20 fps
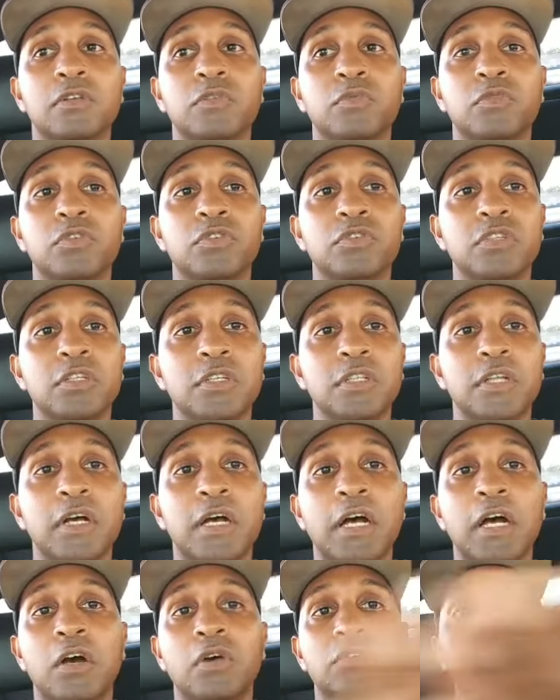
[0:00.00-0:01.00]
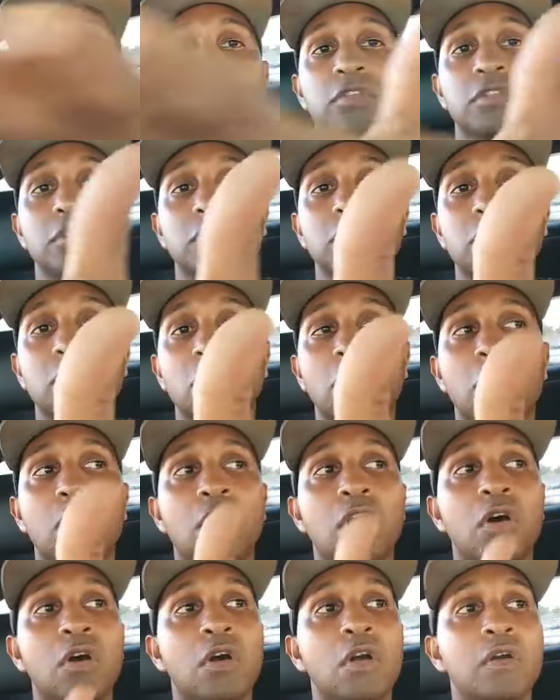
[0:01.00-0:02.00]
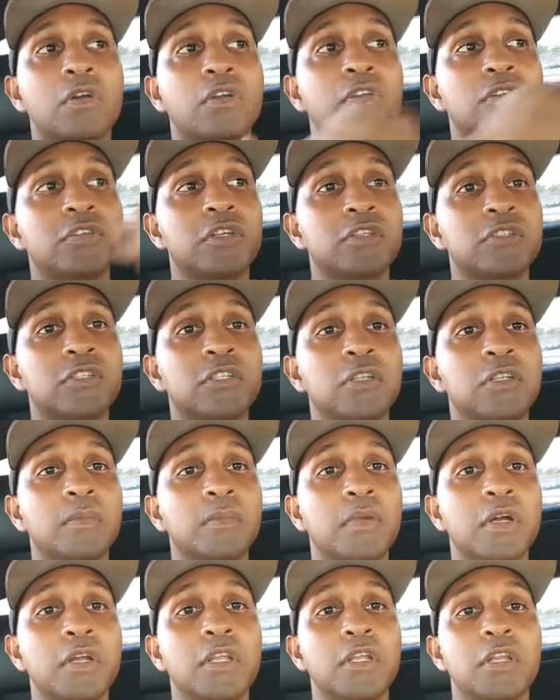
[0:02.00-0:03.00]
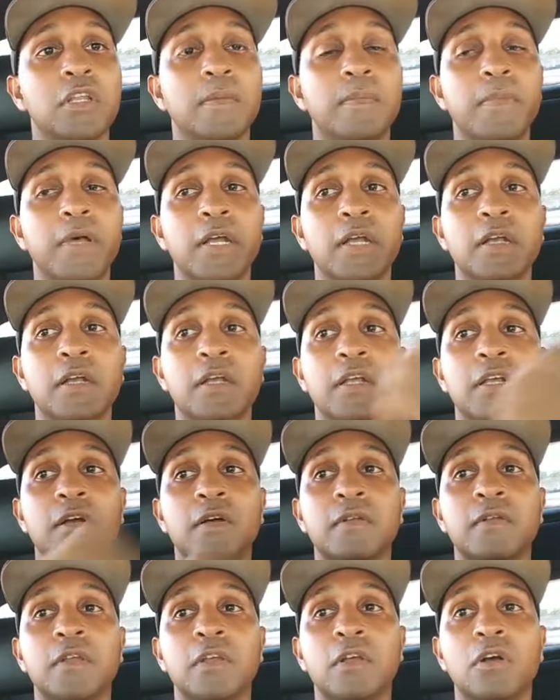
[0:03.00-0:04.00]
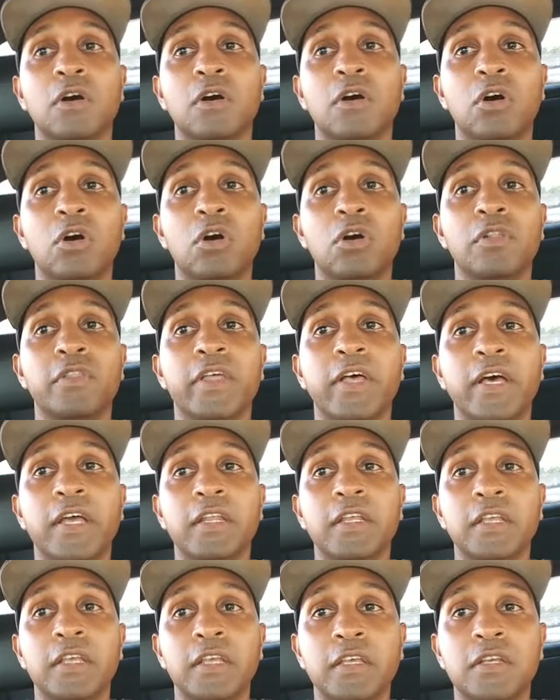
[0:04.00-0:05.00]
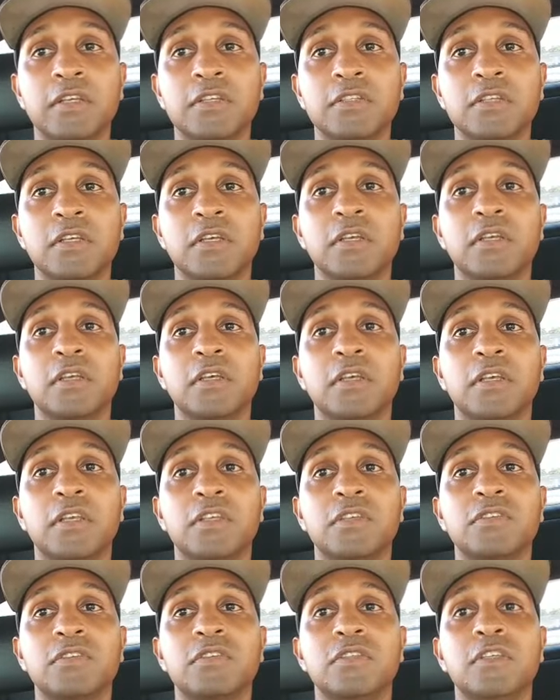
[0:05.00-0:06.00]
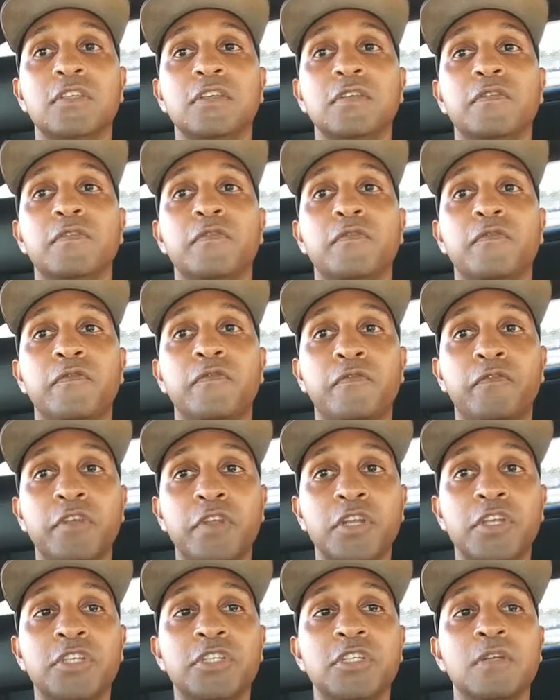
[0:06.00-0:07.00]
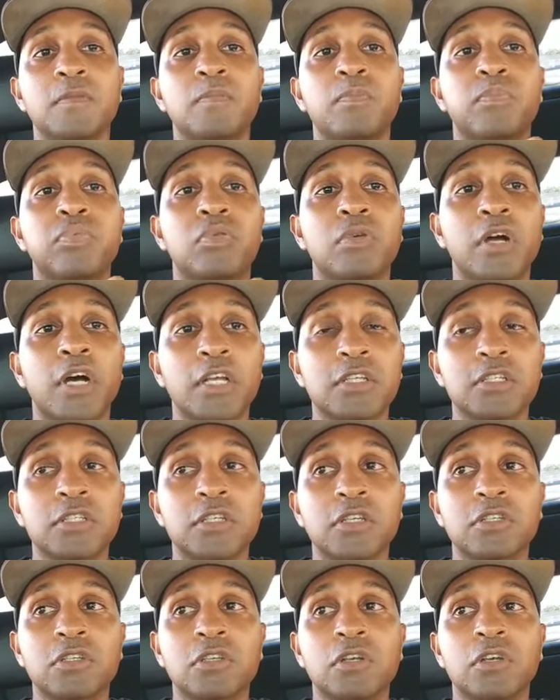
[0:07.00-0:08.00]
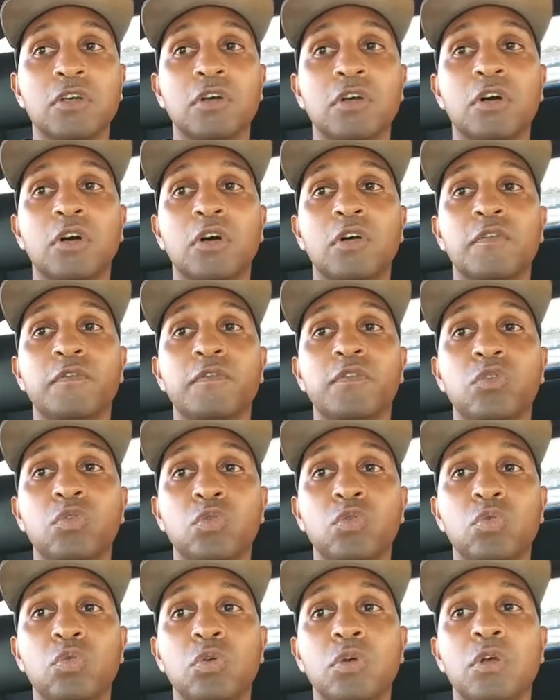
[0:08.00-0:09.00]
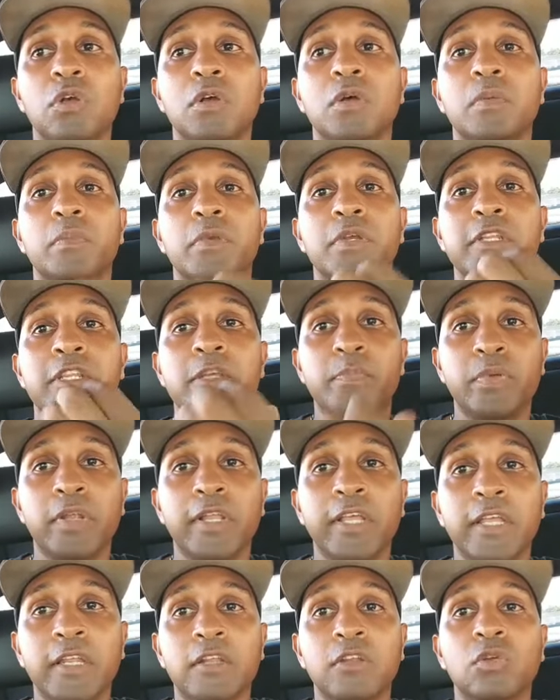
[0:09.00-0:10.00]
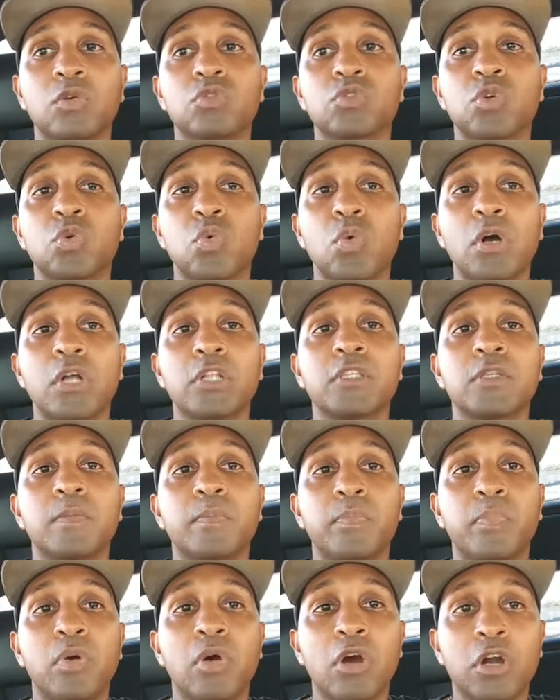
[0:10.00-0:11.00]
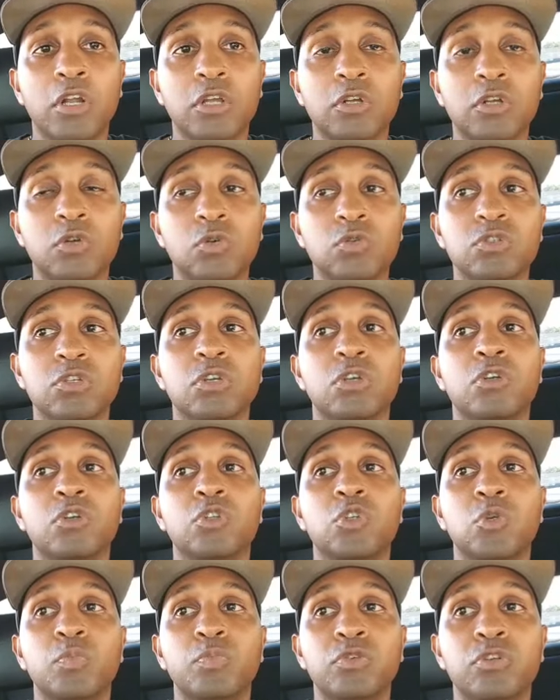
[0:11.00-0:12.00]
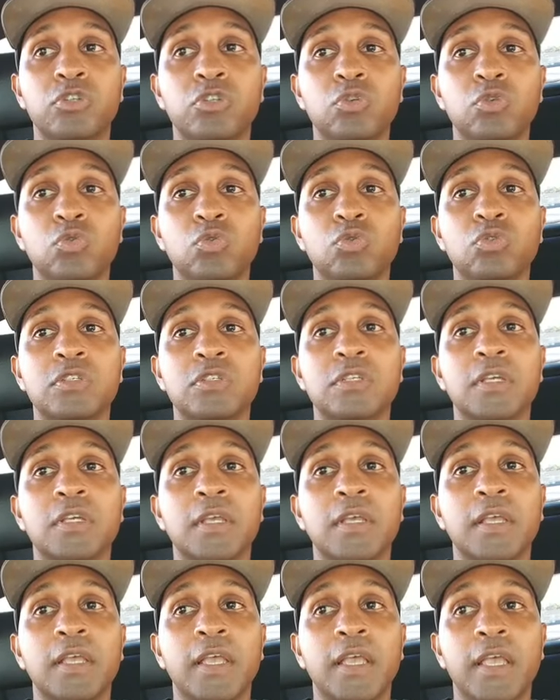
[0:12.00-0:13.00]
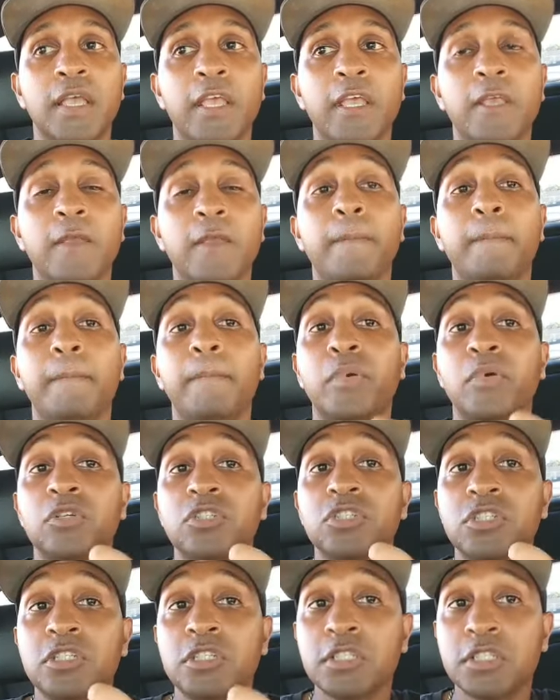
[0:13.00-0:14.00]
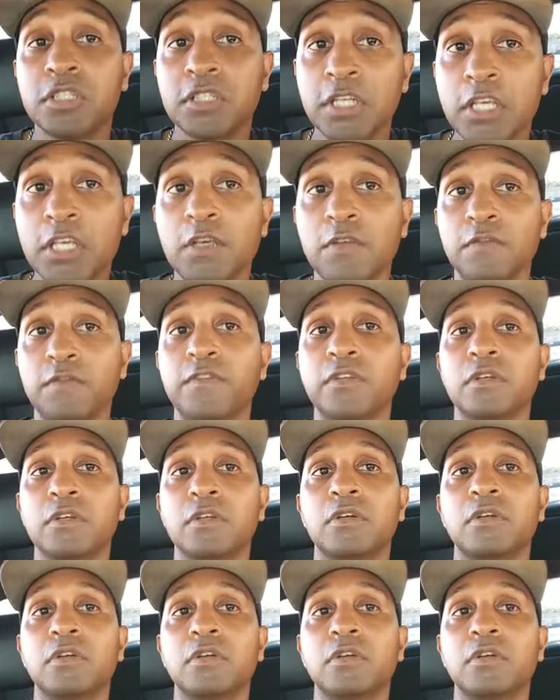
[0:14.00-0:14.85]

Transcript: when you see the house or this car, or you can see the money in your bank account, all that is the finishing process of you manipulating those quantum particles to produce a perceived